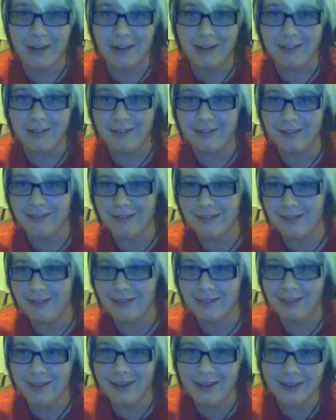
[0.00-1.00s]
And
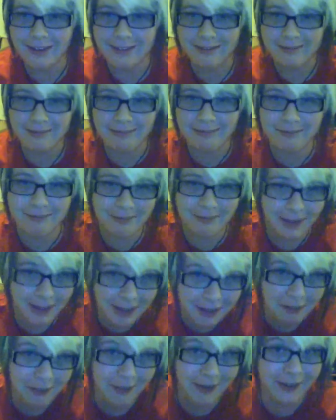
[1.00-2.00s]
you know what?
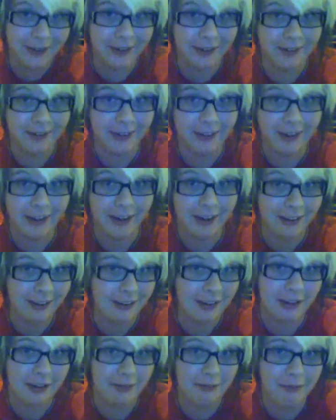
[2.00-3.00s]
It gets better. Like I
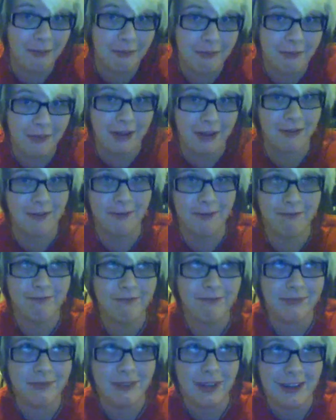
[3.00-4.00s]
said, like
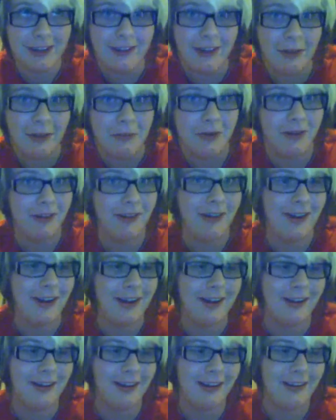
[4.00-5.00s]
10 times
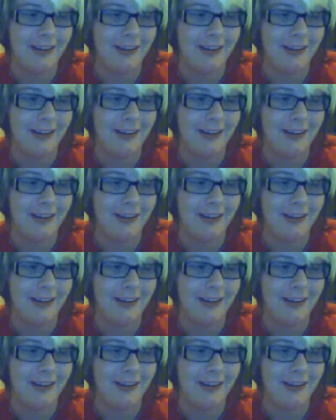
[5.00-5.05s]
already.